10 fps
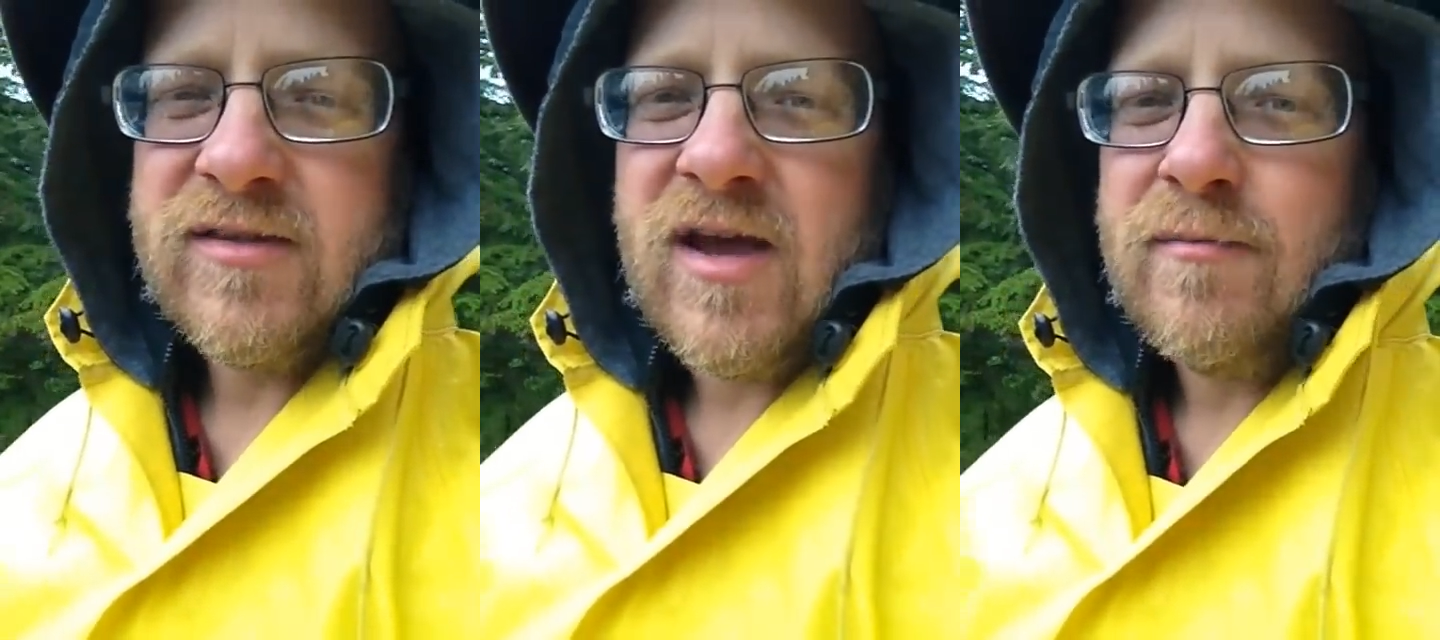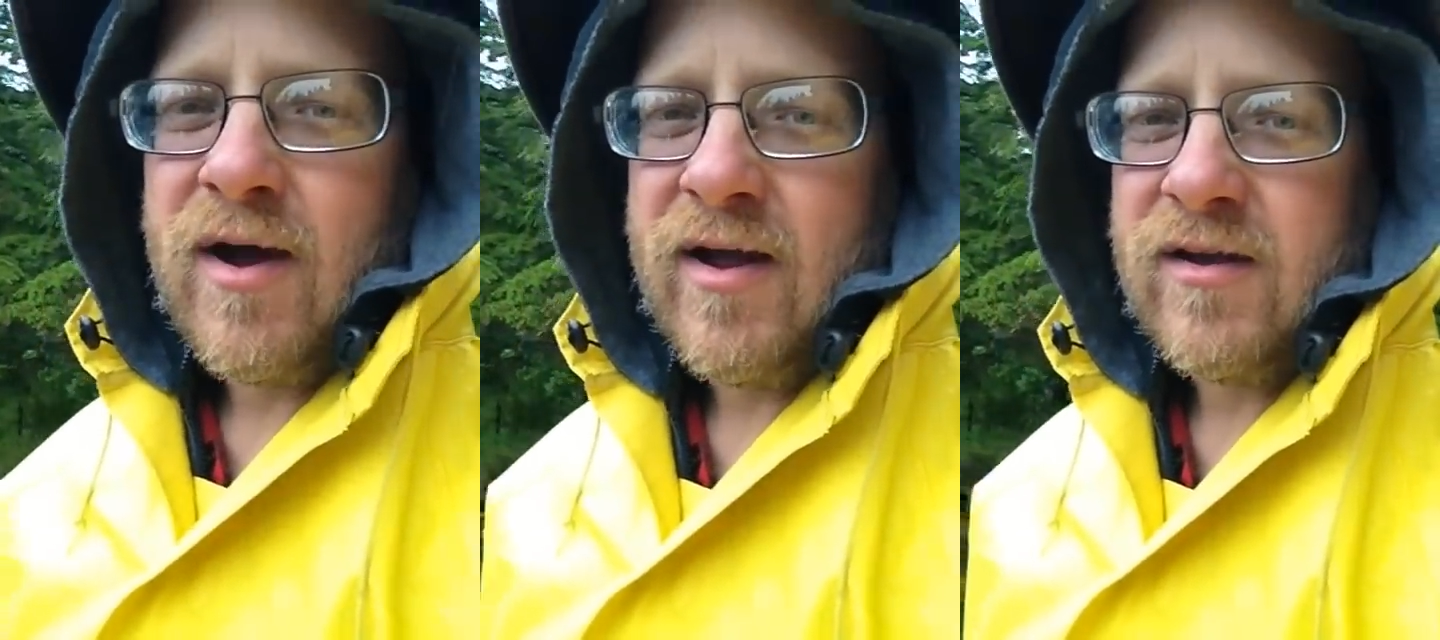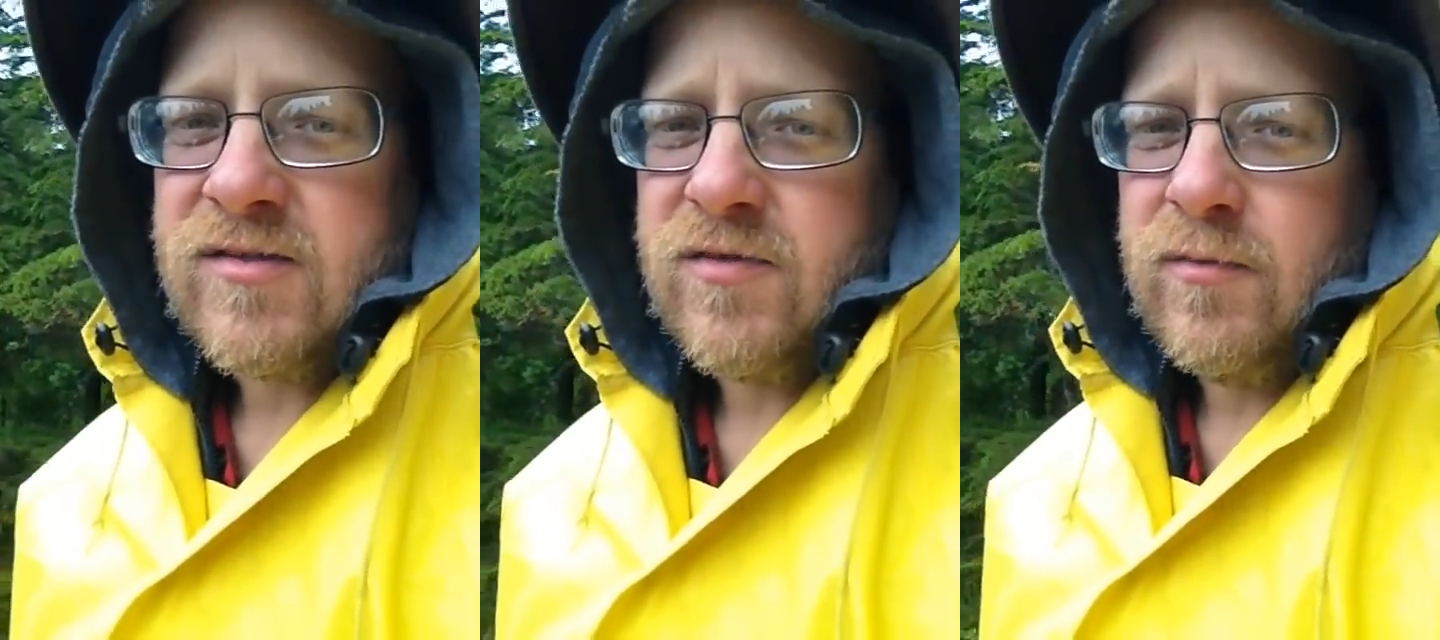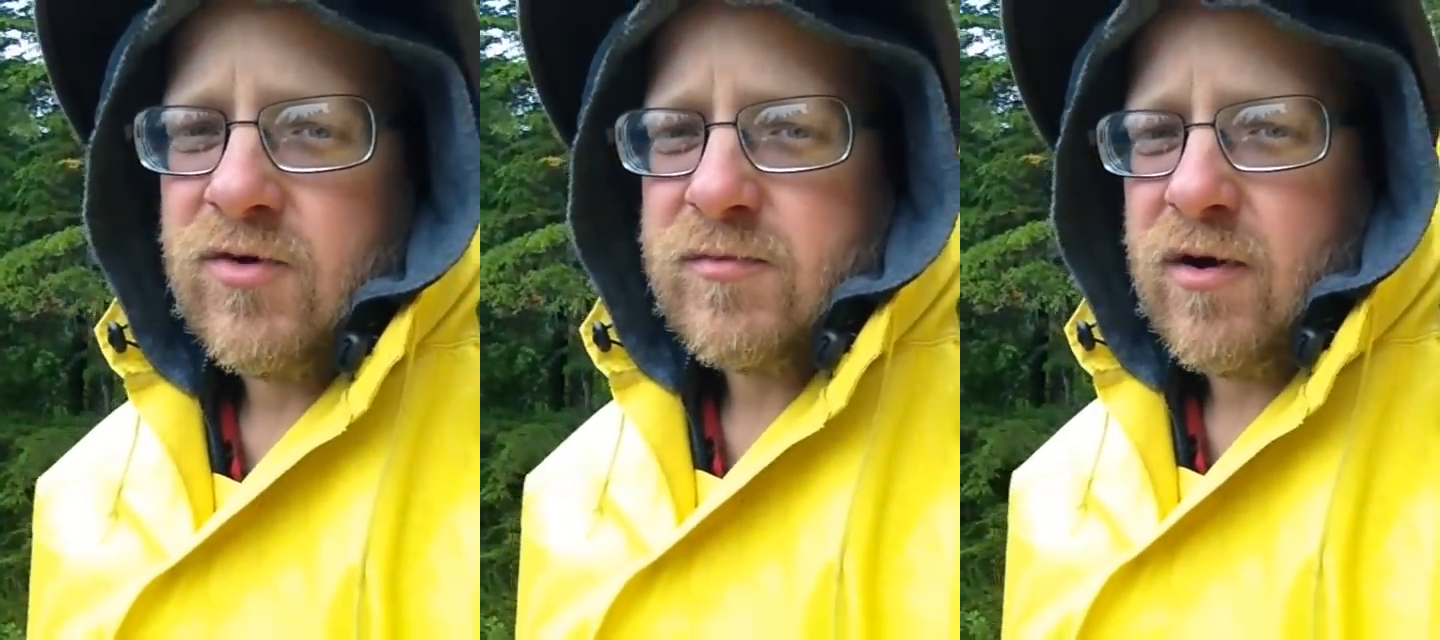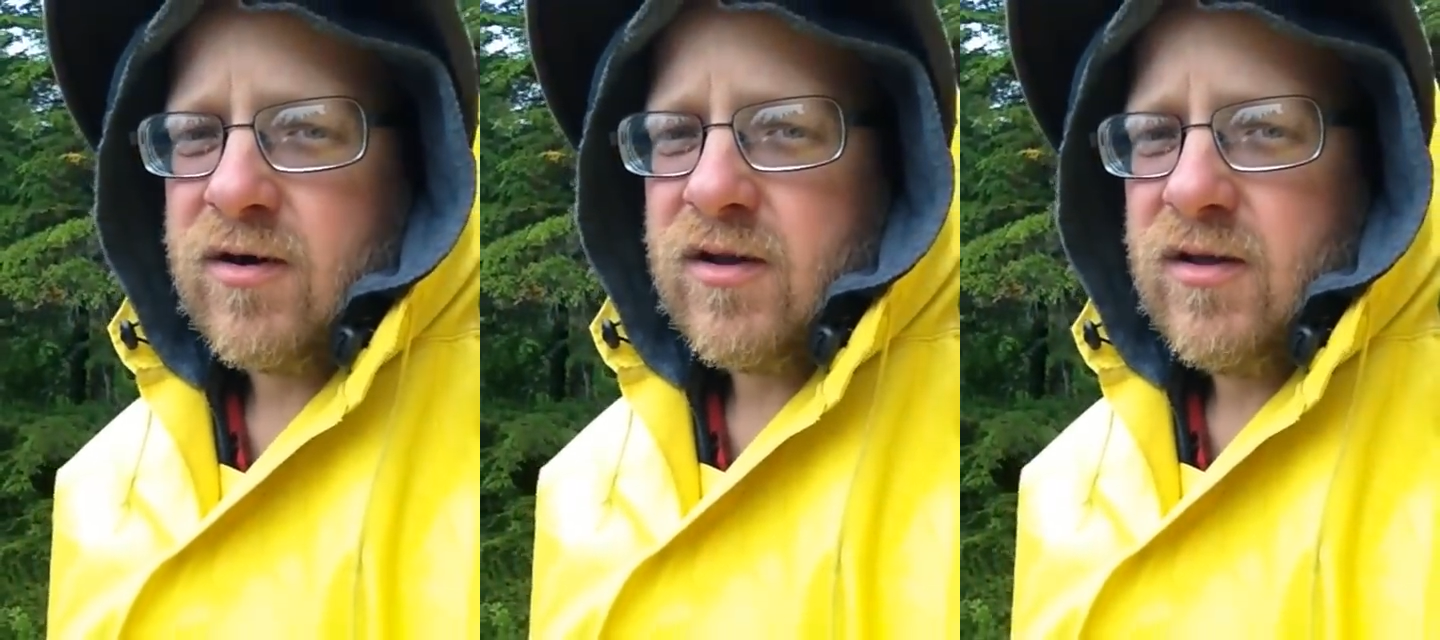inside my house for the most
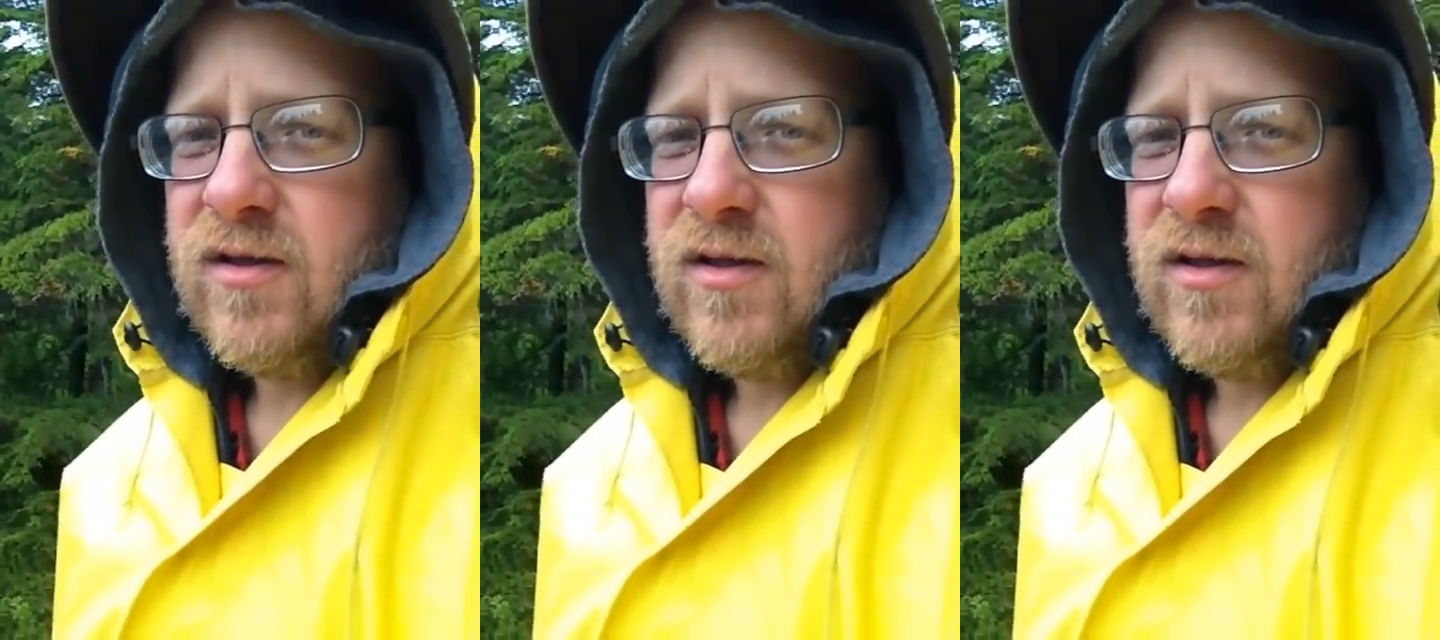part,